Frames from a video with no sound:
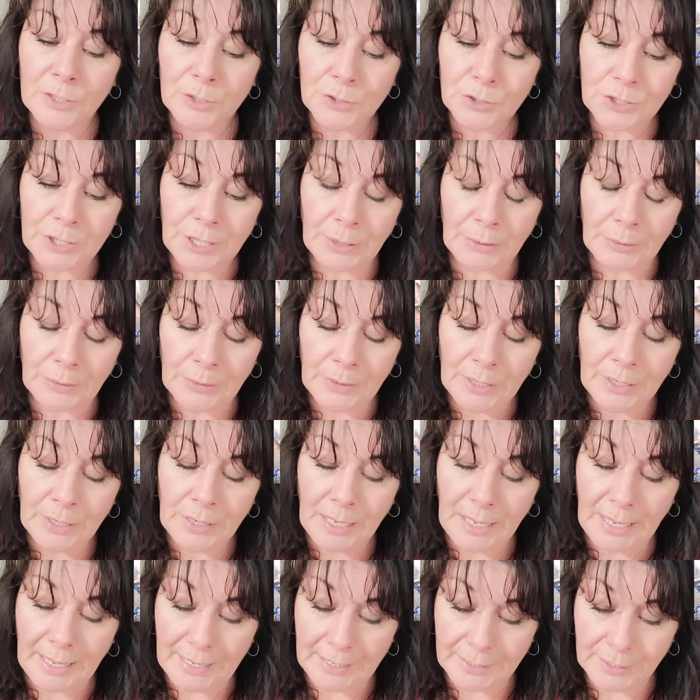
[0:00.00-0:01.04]
So
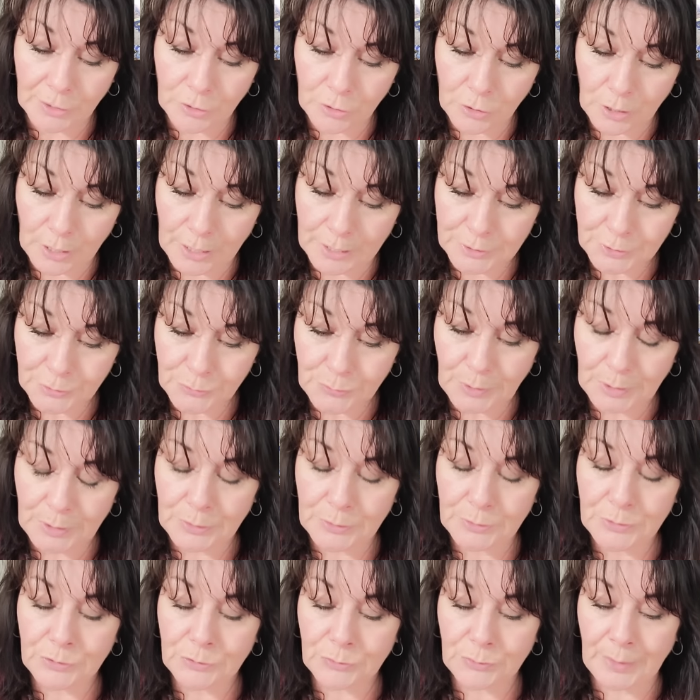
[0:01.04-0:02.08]
at a
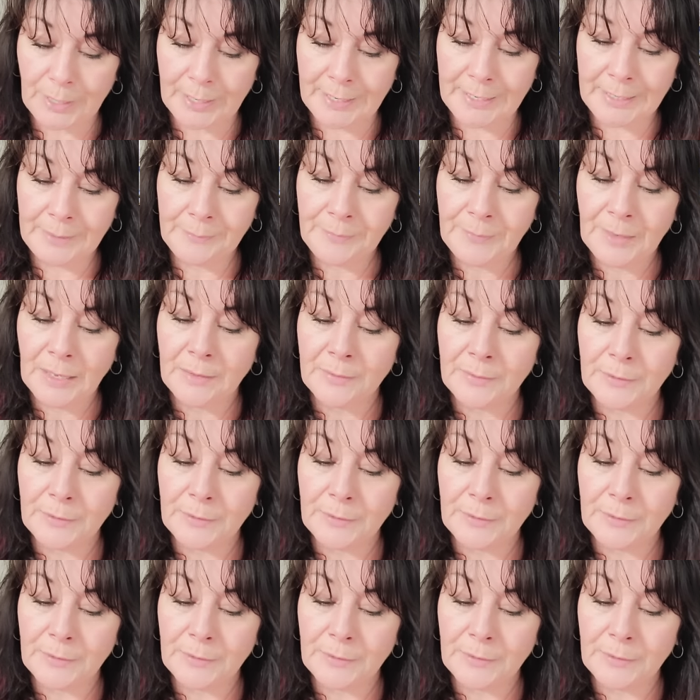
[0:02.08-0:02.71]
crossroads, right,